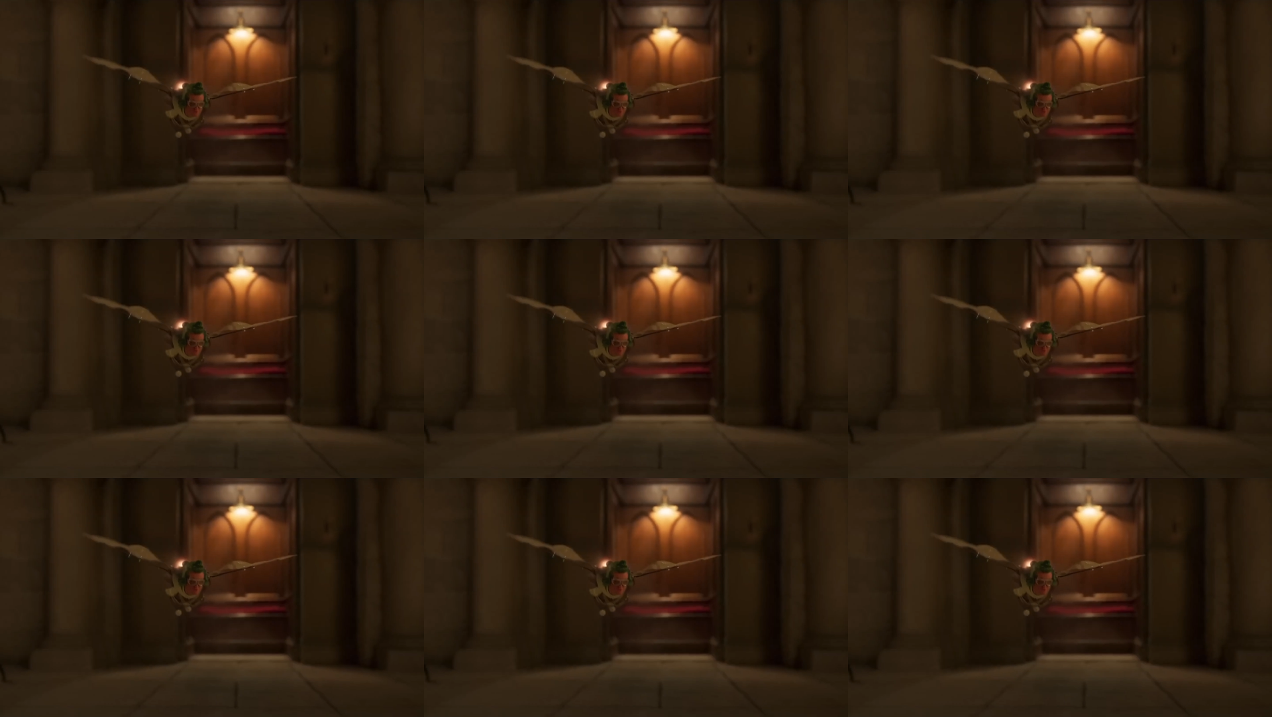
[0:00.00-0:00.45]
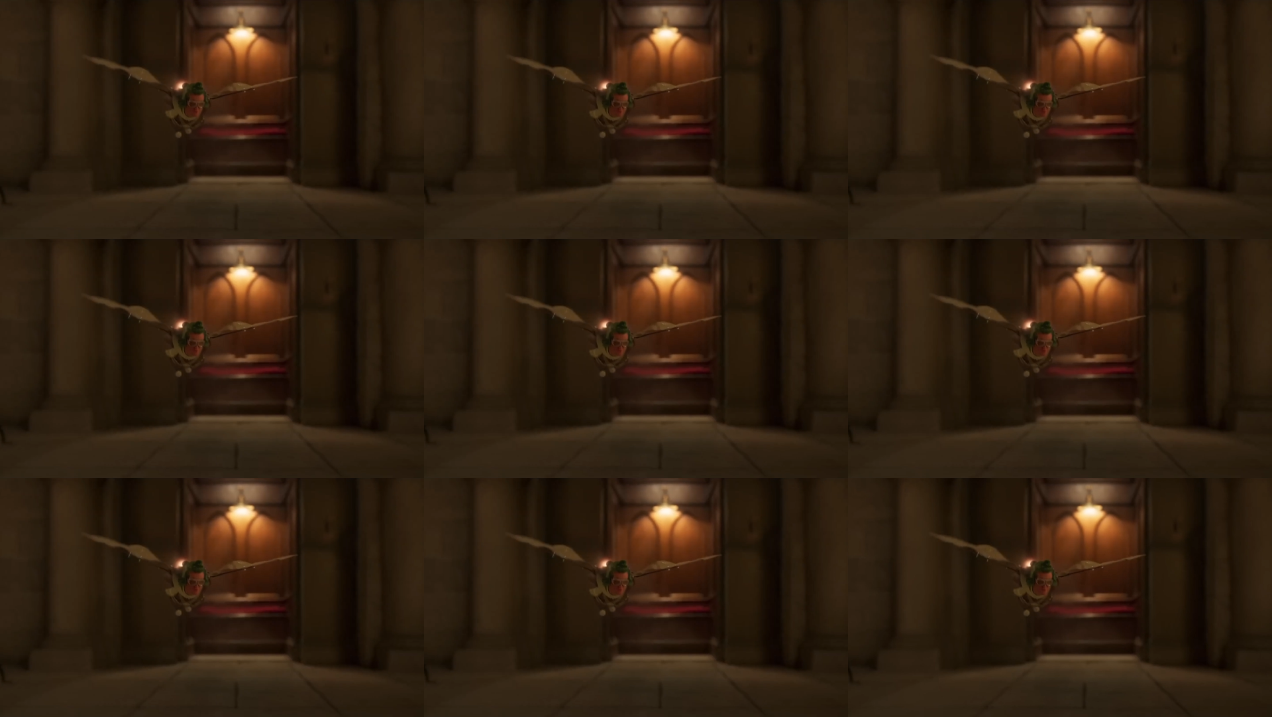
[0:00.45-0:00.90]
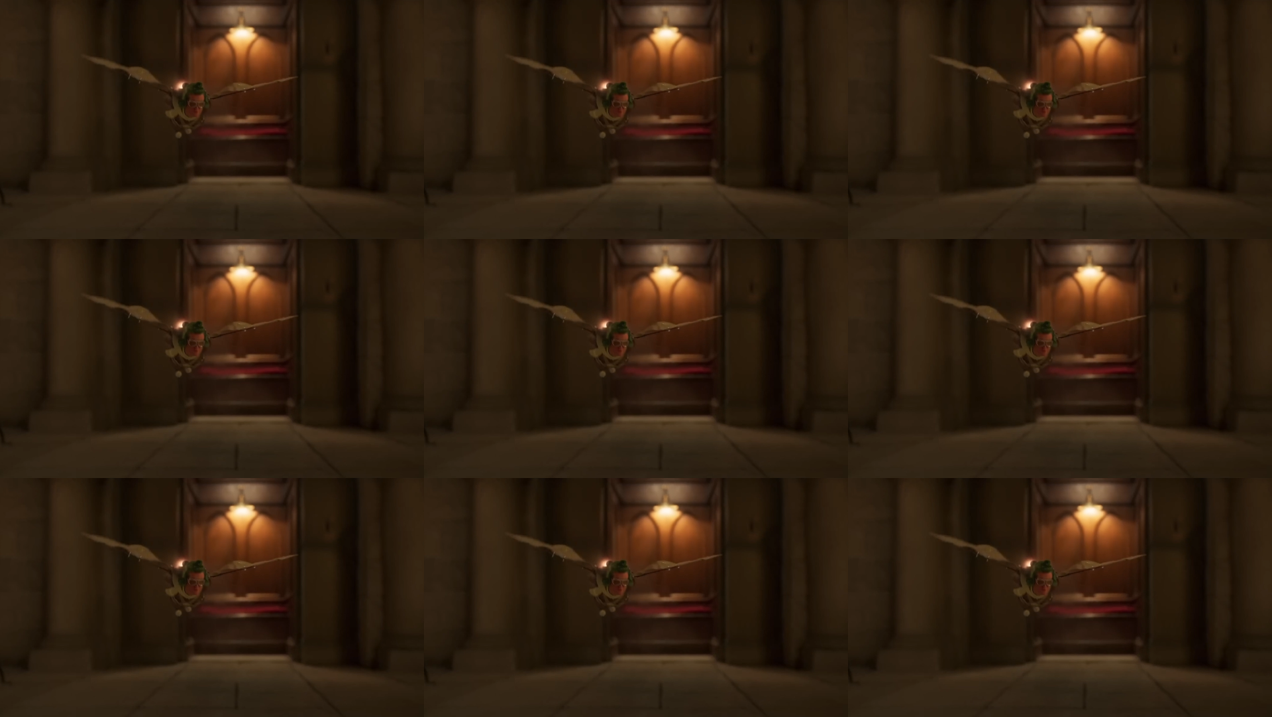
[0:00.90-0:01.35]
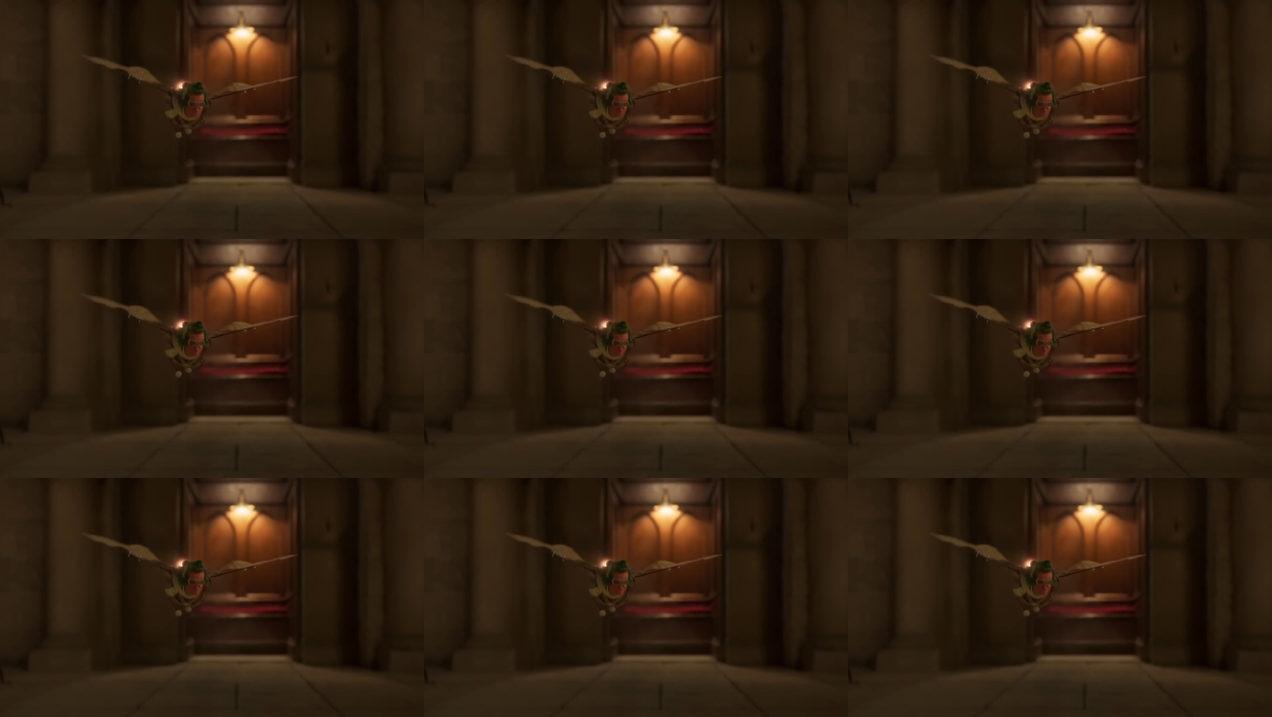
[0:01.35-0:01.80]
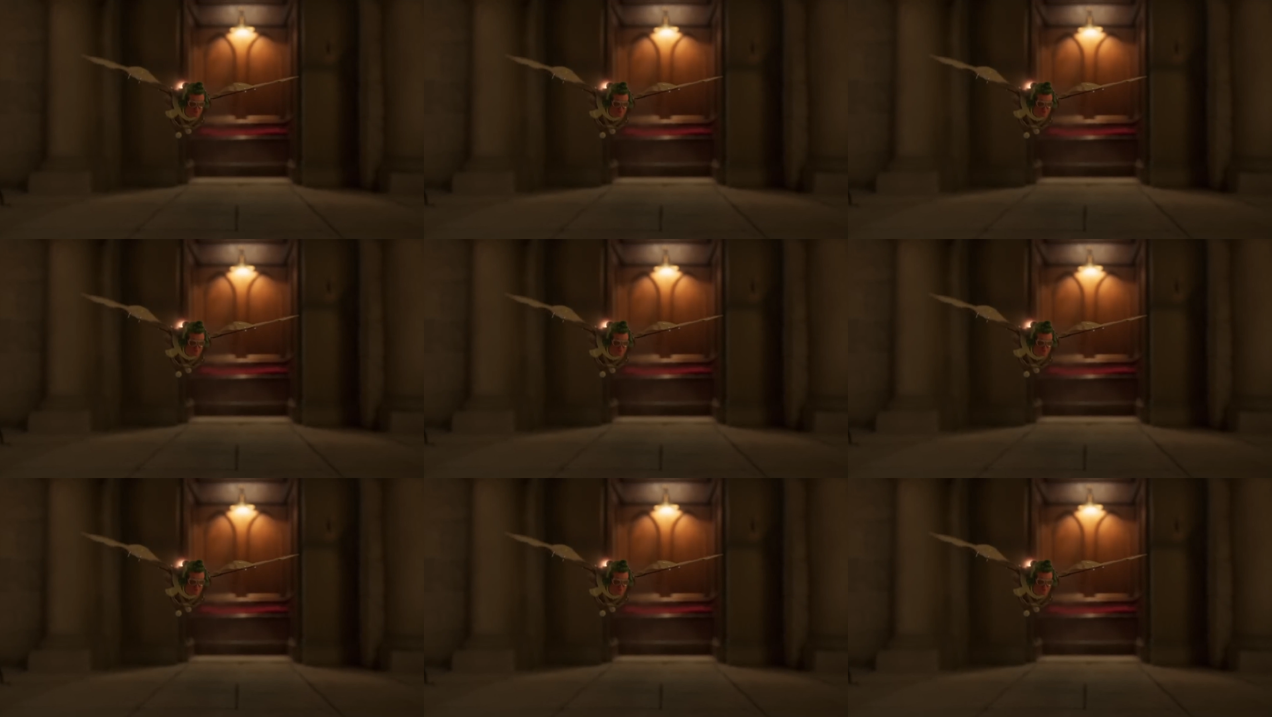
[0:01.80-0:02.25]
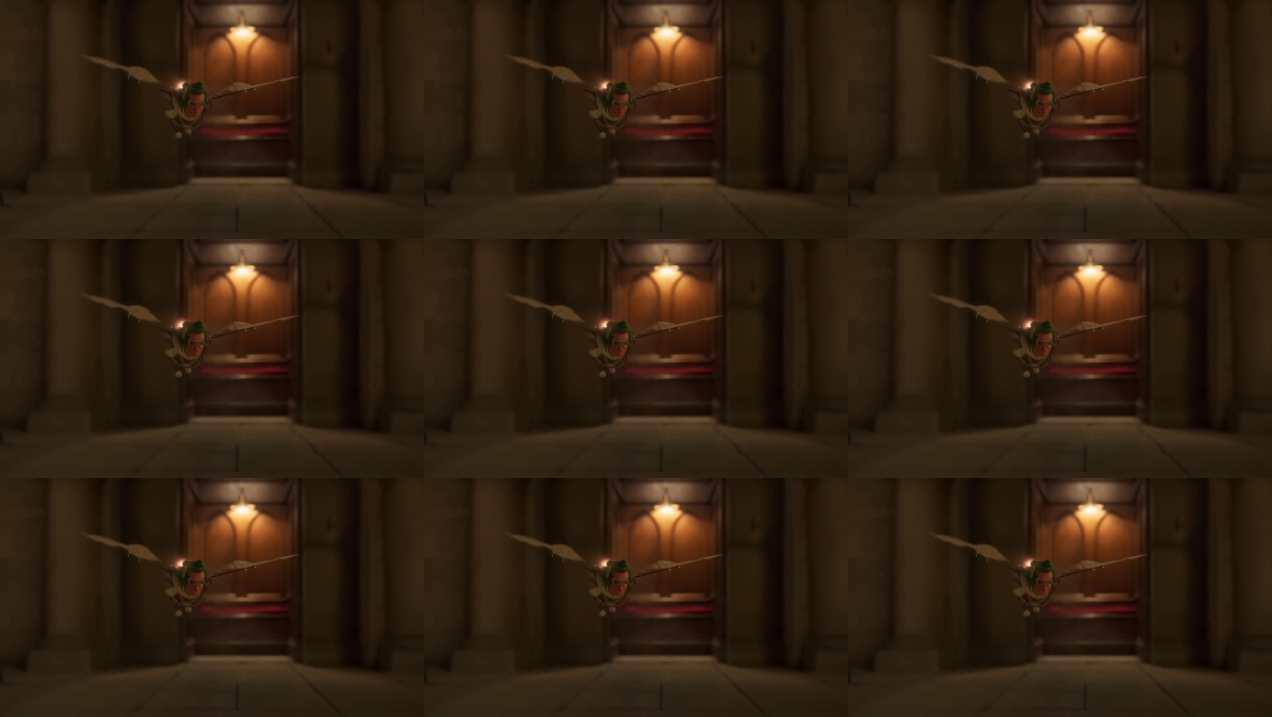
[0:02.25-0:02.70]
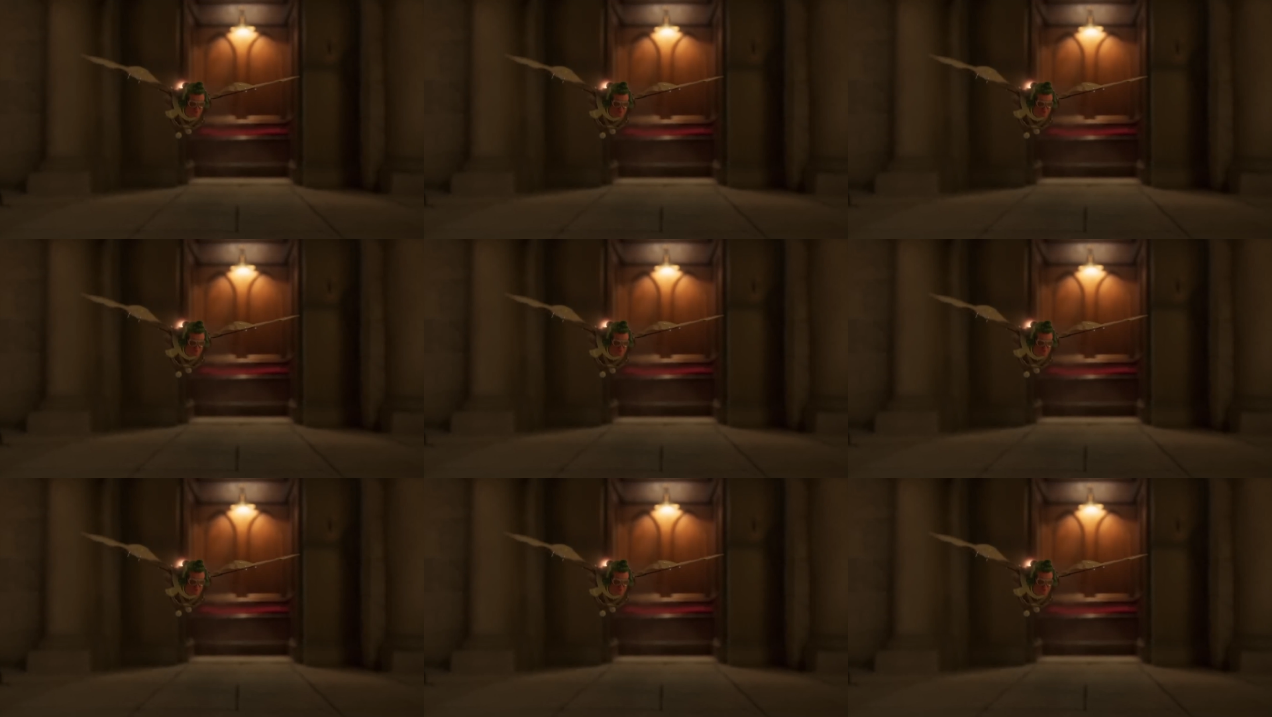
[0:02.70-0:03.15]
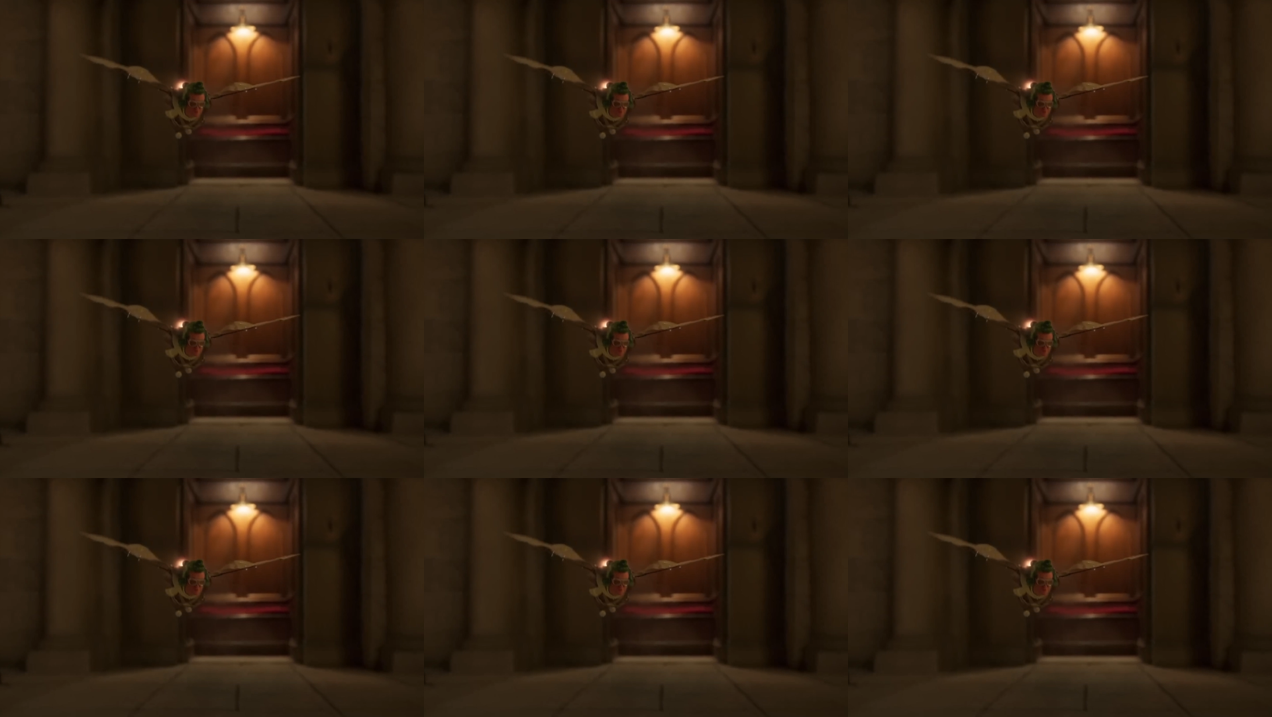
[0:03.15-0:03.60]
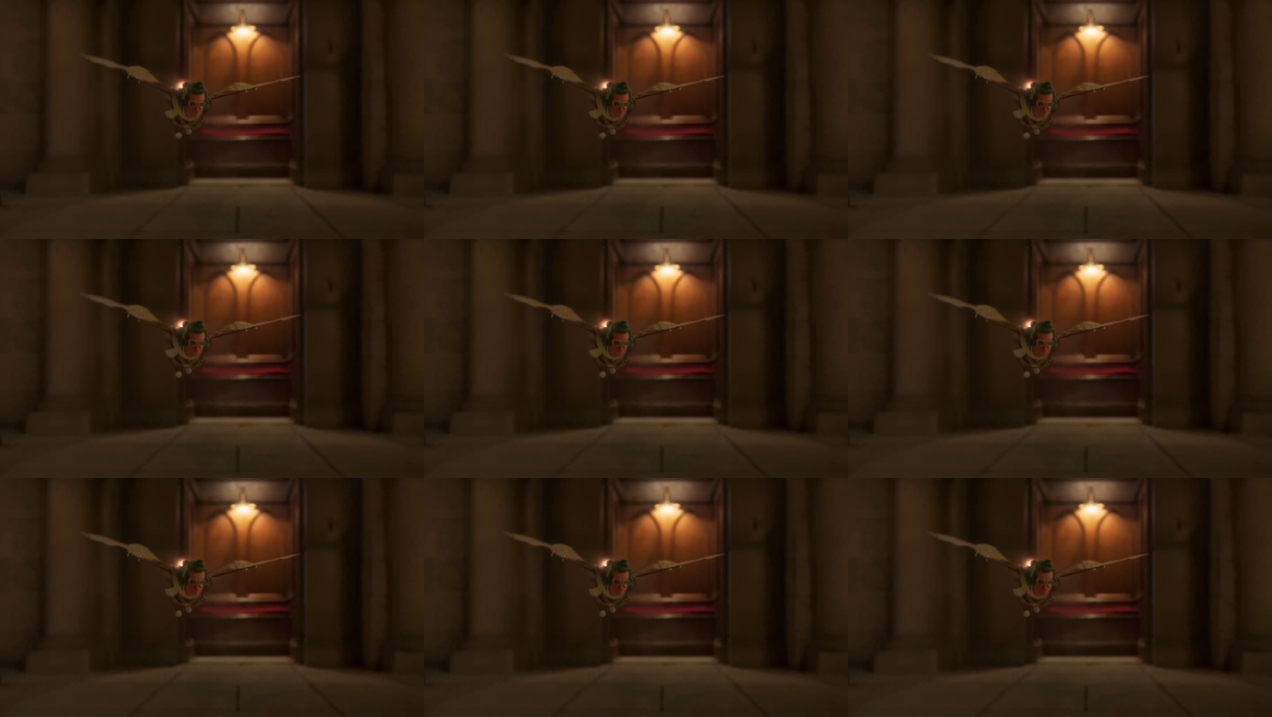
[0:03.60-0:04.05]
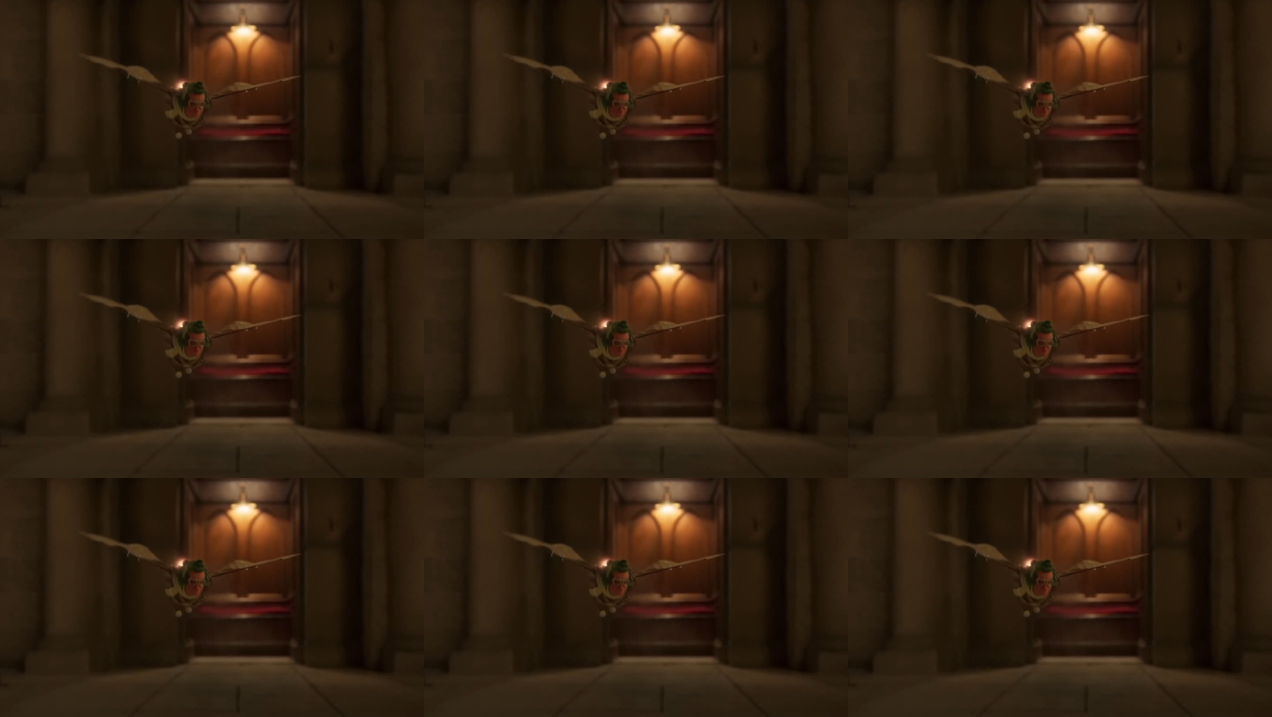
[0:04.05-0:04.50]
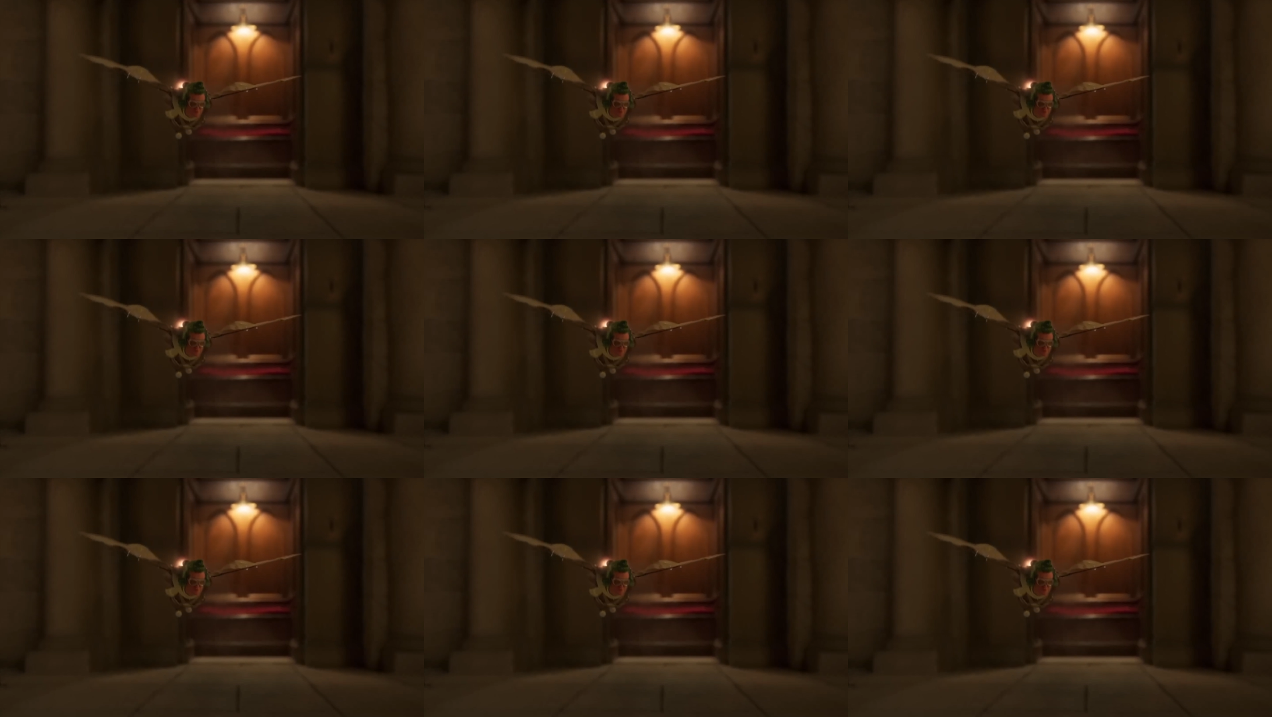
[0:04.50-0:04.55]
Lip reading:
Nobody's mouth can be seen.